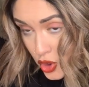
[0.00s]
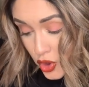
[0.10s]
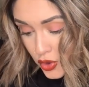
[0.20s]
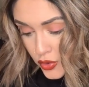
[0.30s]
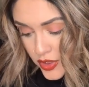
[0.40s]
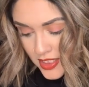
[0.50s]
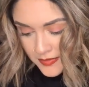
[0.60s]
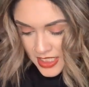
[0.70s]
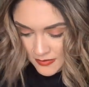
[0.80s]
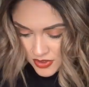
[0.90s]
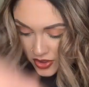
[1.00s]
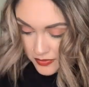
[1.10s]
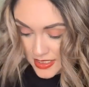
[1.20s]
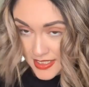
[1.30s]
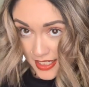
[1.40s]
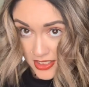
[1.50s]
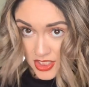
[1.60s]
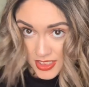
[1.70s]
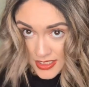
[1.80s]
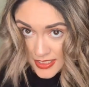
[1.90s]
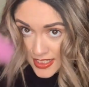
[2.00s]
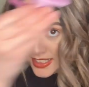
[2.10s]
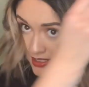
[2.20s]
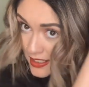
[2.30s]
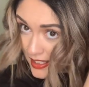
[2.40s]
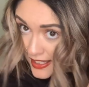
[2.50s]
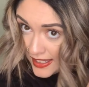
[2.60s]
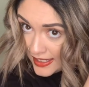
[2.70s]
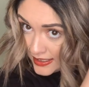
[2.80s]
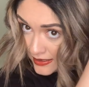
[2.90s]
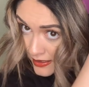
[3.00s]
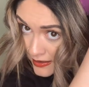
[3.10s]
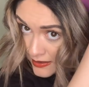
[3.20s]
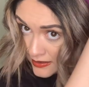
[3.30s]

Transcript: 2, sometimes 3 sections. And